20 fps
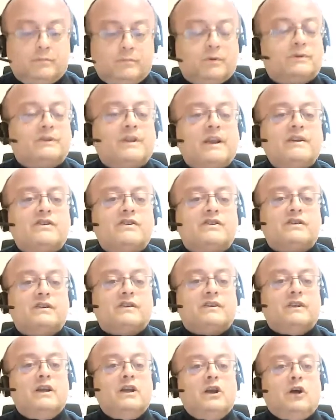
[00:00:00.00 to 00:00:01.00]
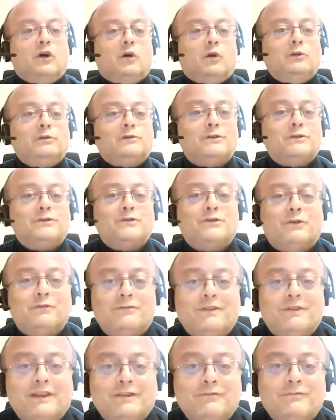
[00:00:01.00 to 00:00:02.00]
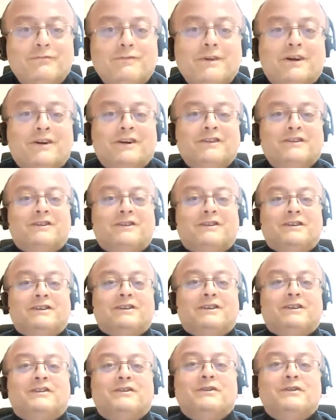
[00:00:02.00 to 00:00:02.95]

protection also showed that we are in the